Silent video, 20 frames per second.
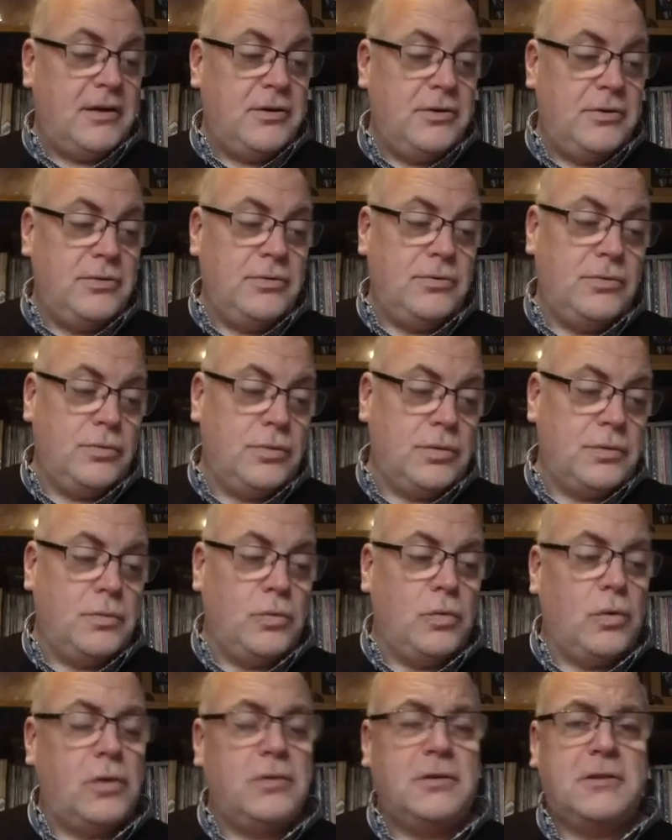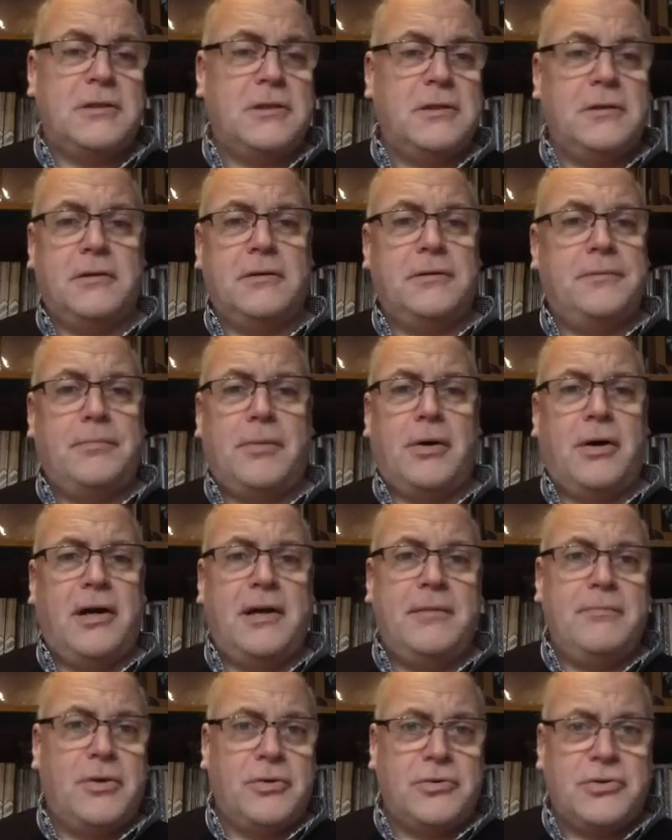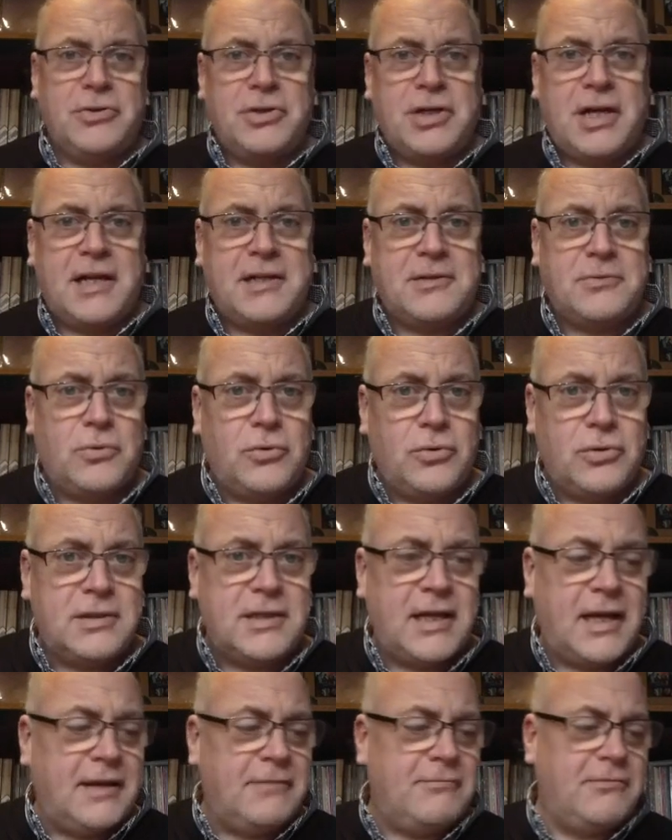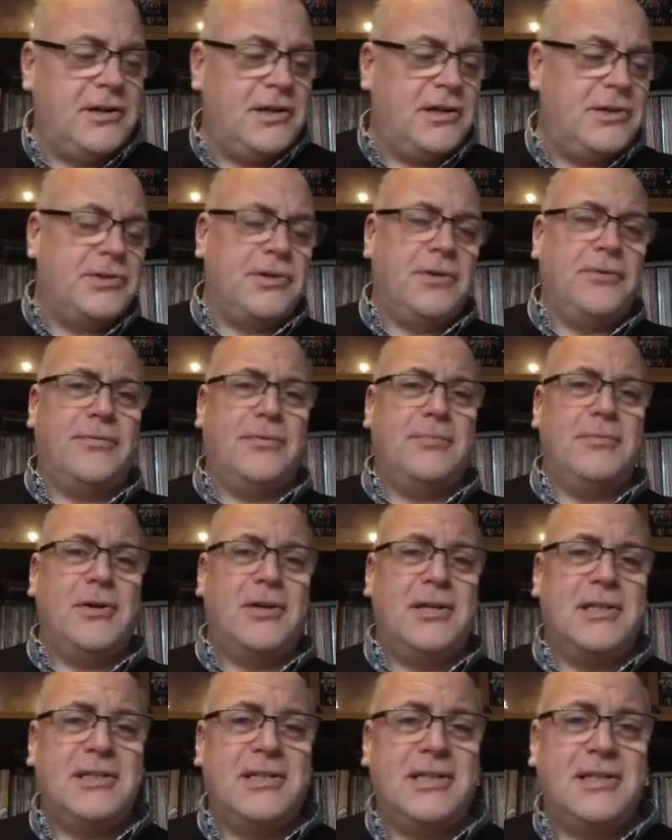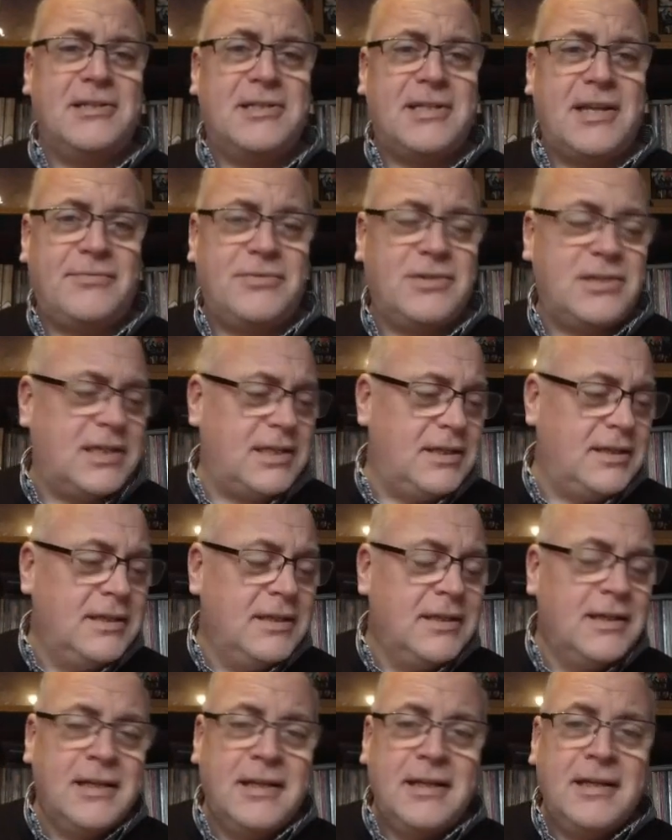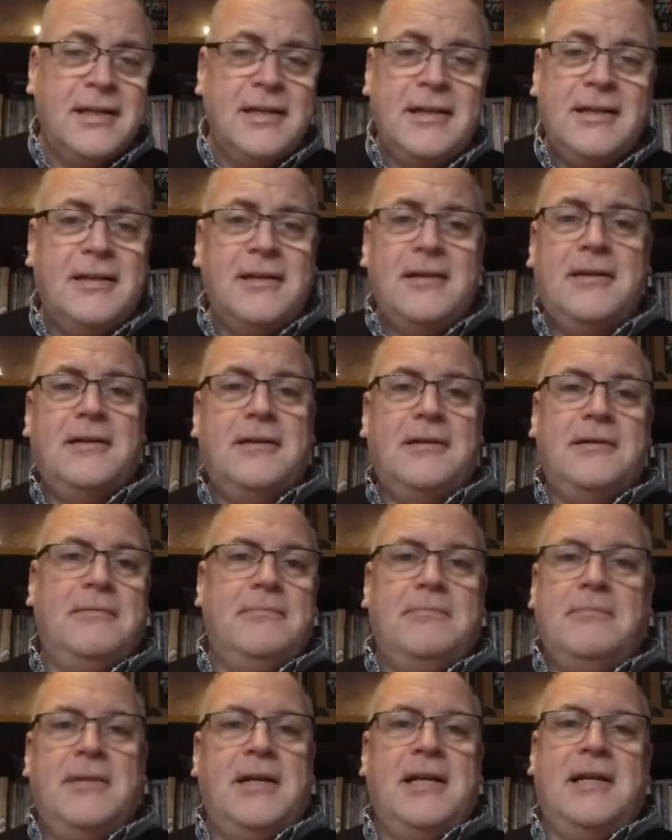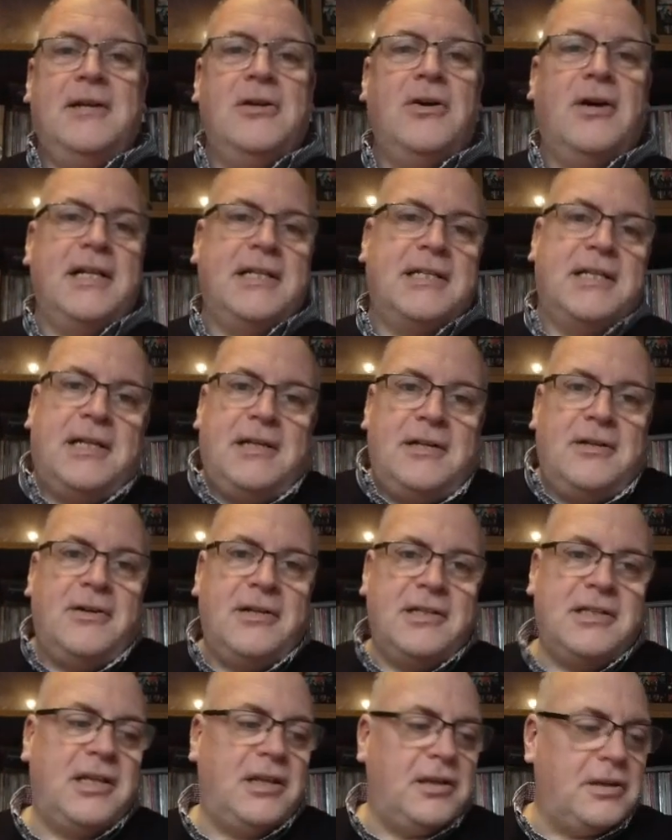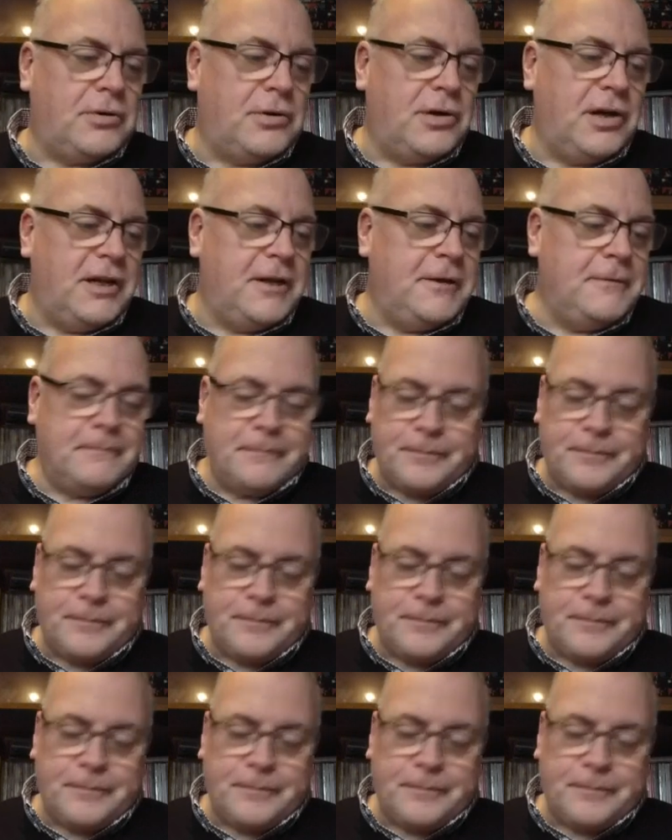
who would want to buy a Modern Jazz Quartet reissue from 1970 in 1993?